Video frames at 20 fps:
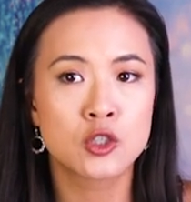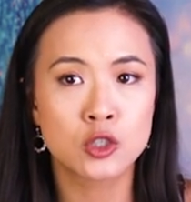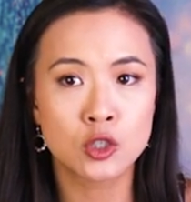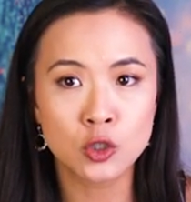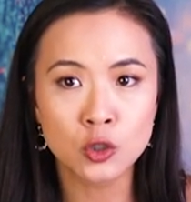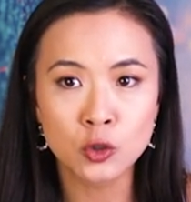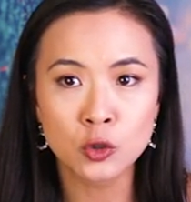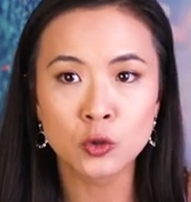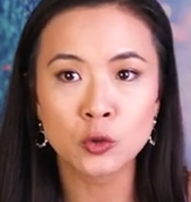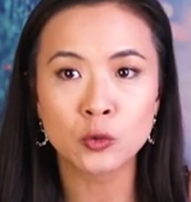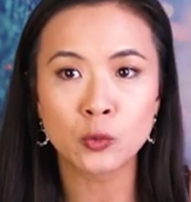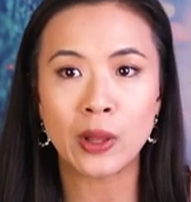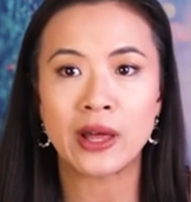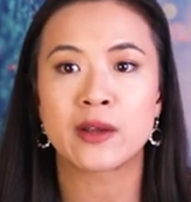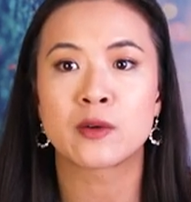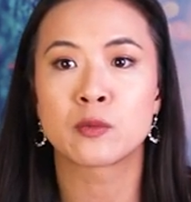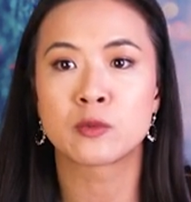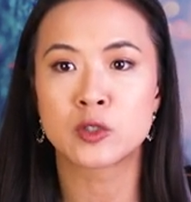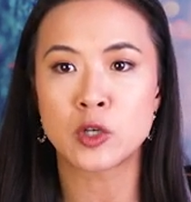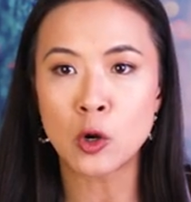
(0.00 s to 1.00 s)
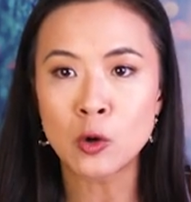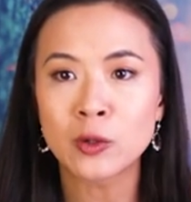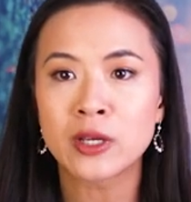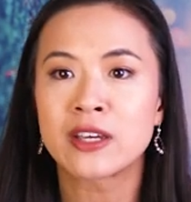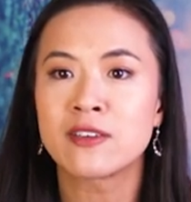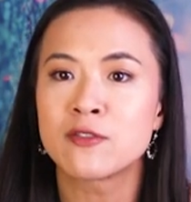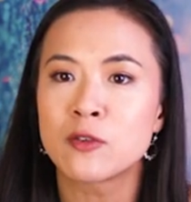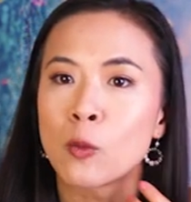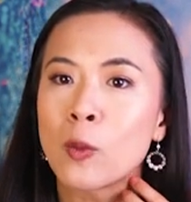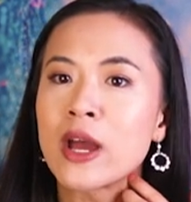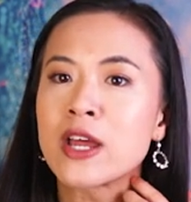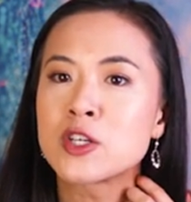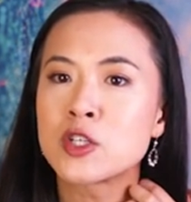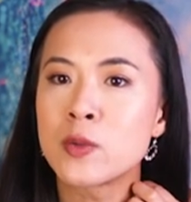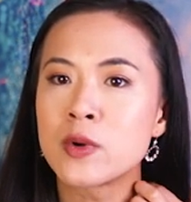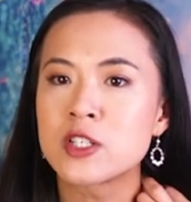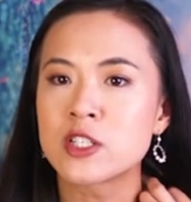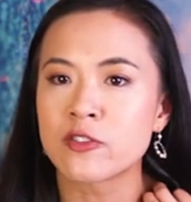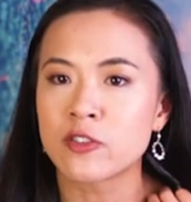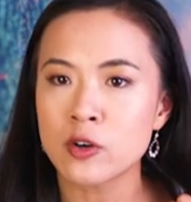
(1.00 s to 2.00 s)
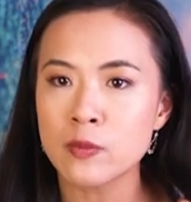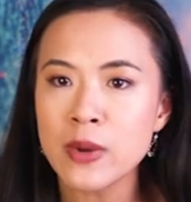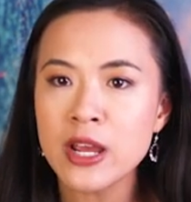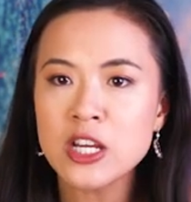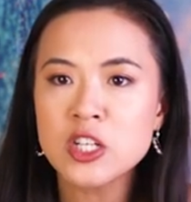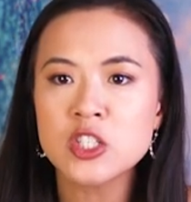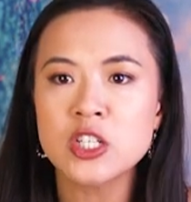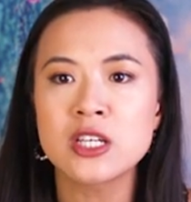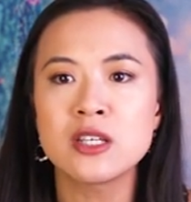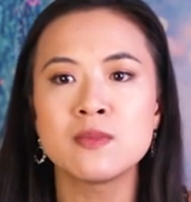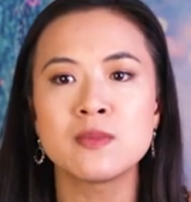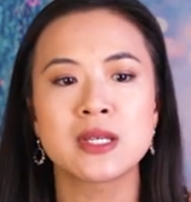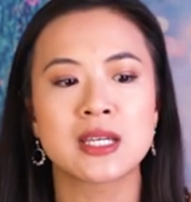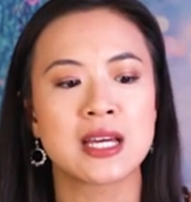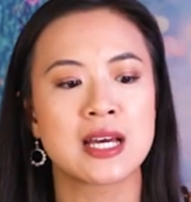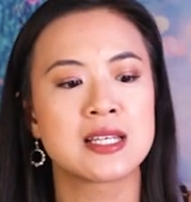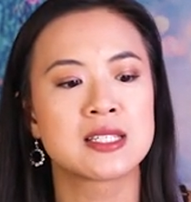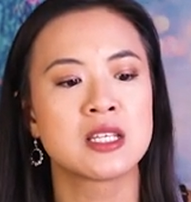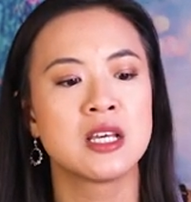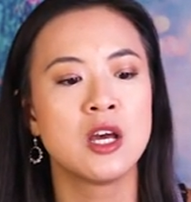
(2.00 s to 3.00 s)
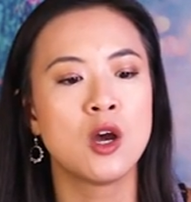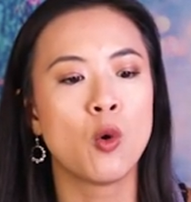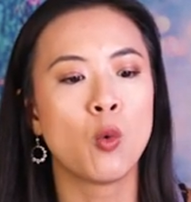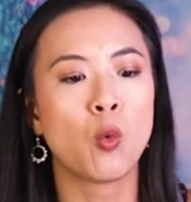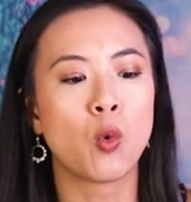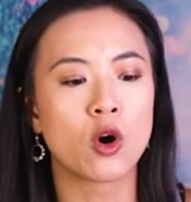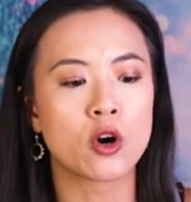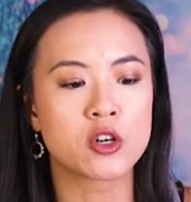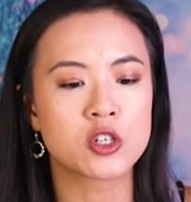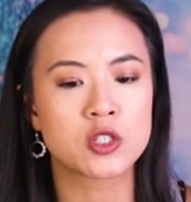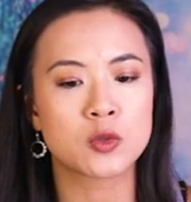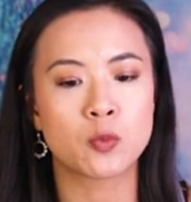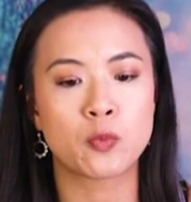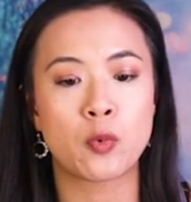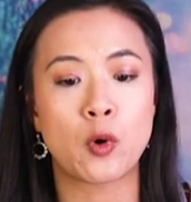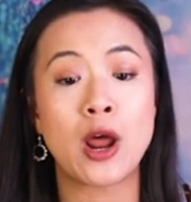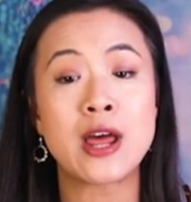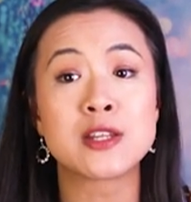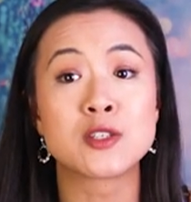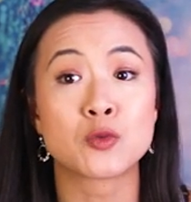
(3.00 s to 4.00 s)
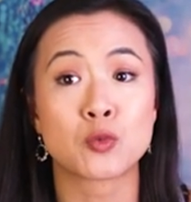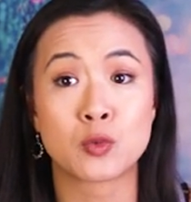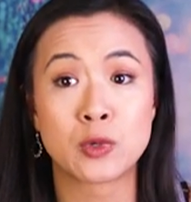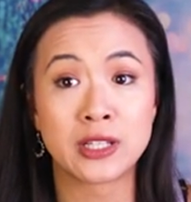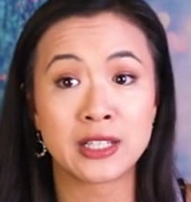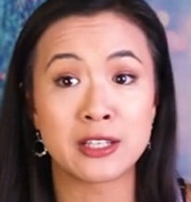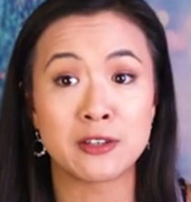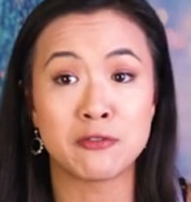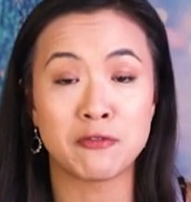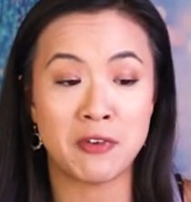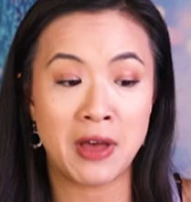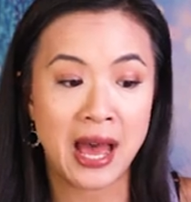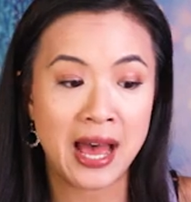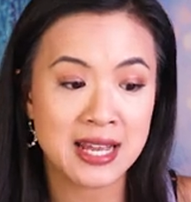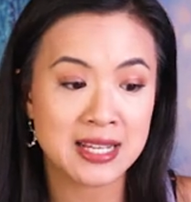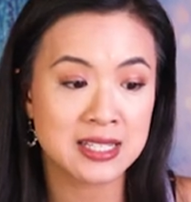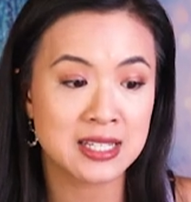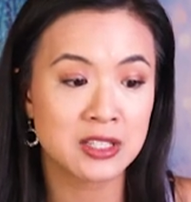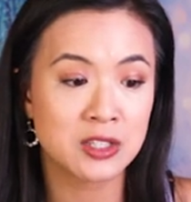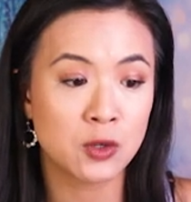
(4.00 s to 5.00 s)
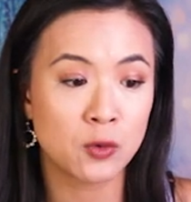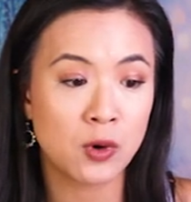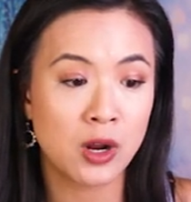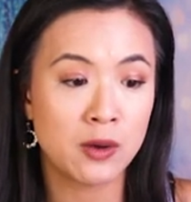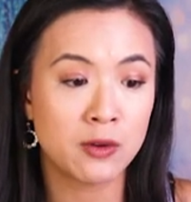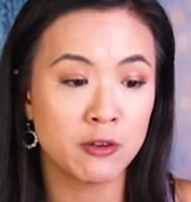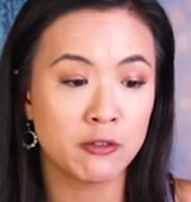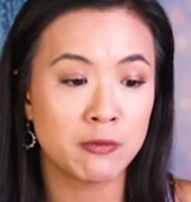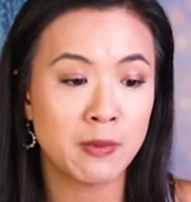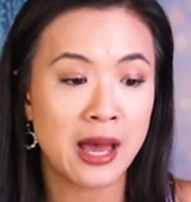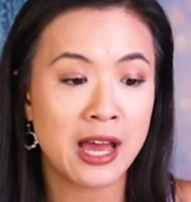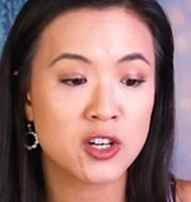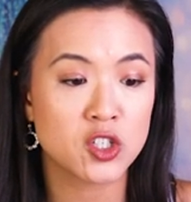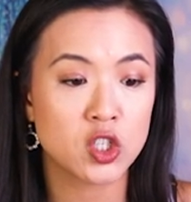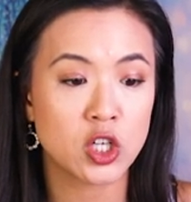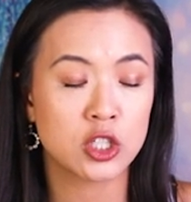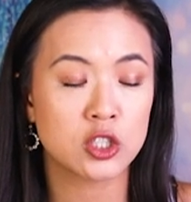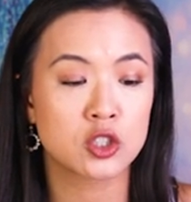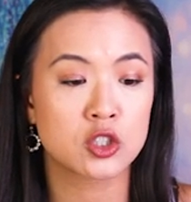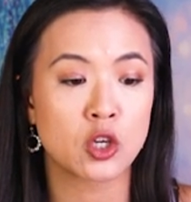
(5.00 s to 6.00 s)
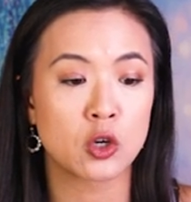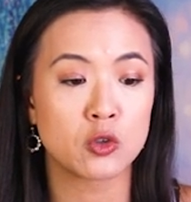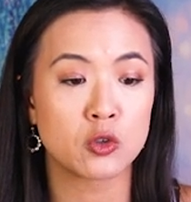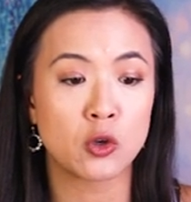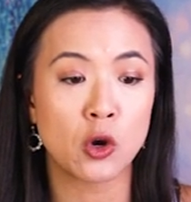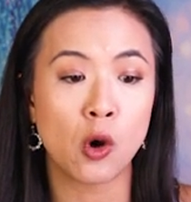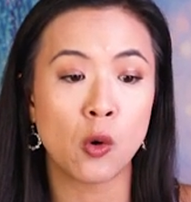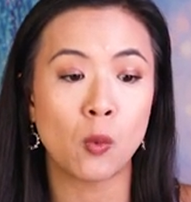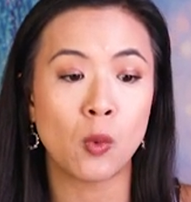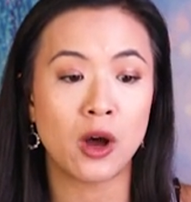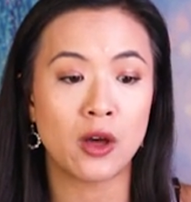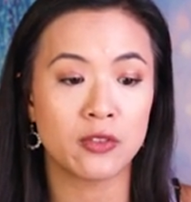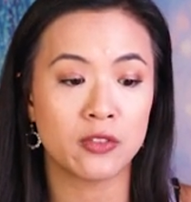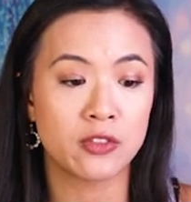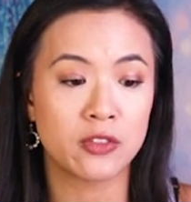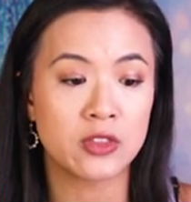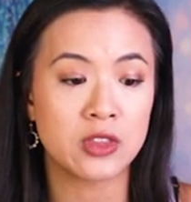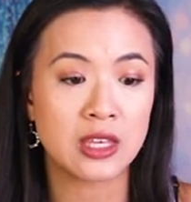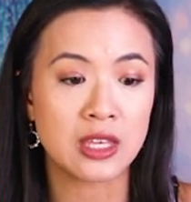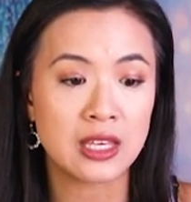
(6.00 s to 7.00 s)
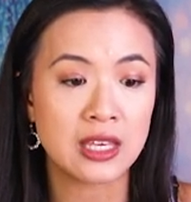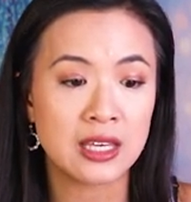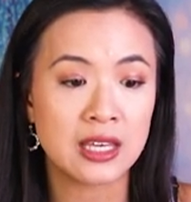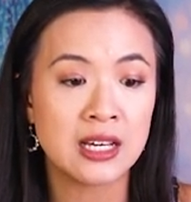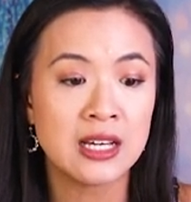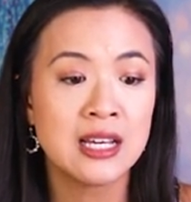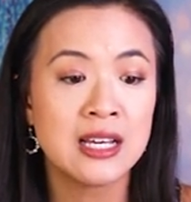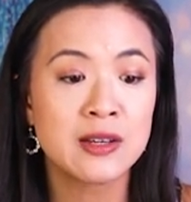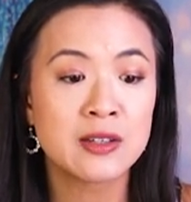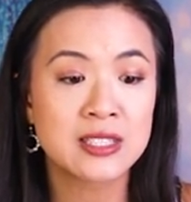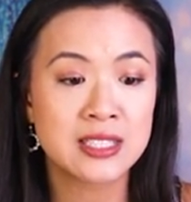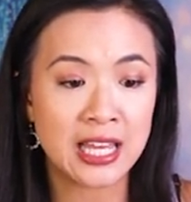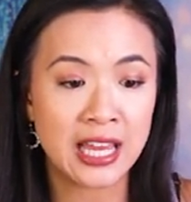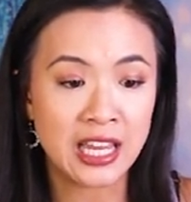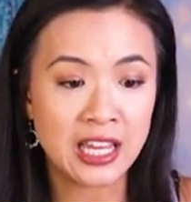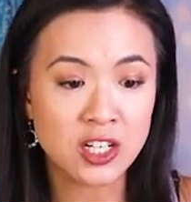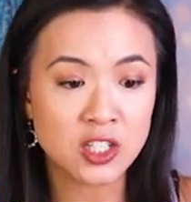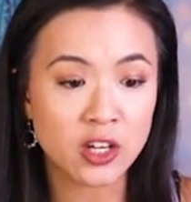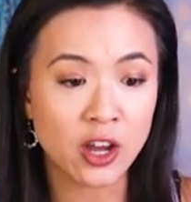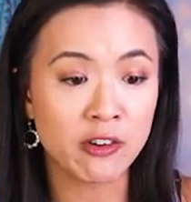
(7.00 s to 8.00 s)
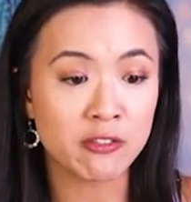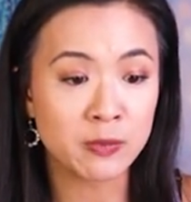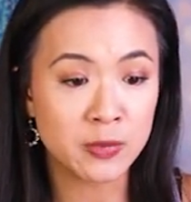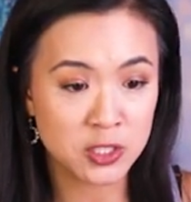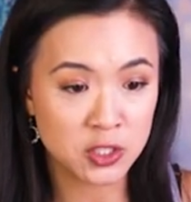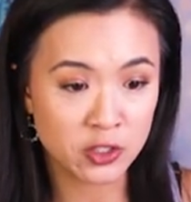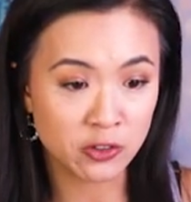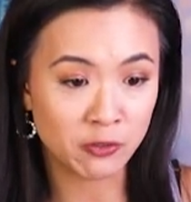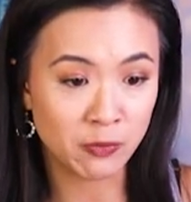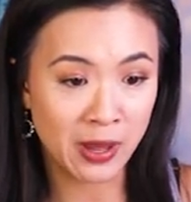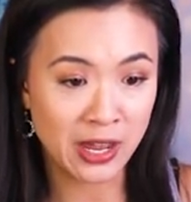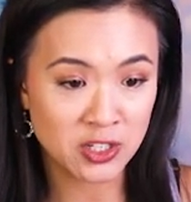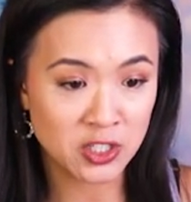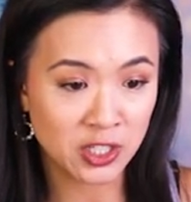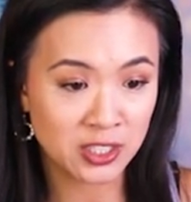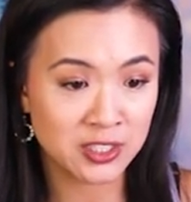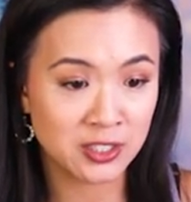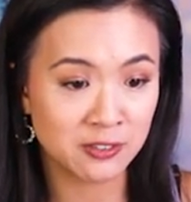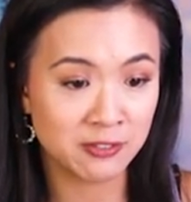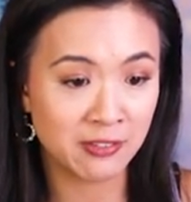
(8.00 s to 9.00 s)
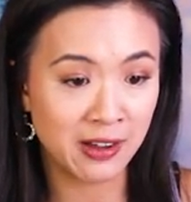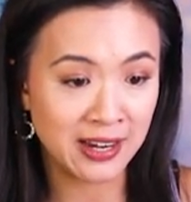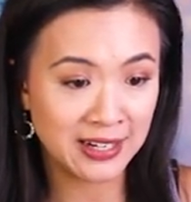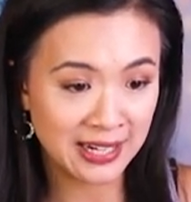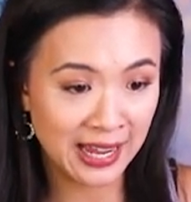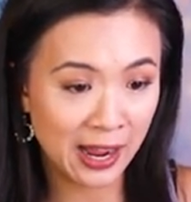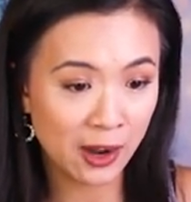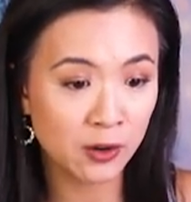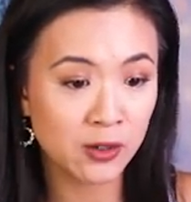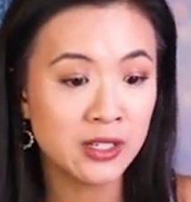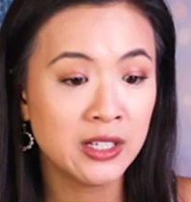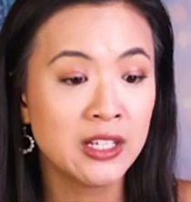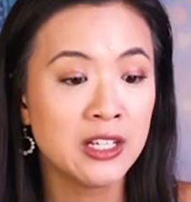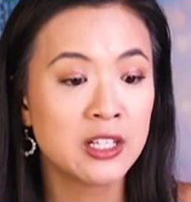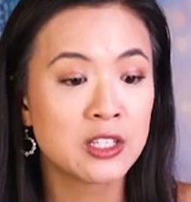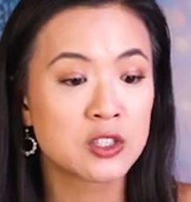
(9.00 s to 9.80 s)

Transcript: to, like, don't give away too much information because word spreads really fast in the realm of magic, so you don't want the Sage of Mischief Magic to find out.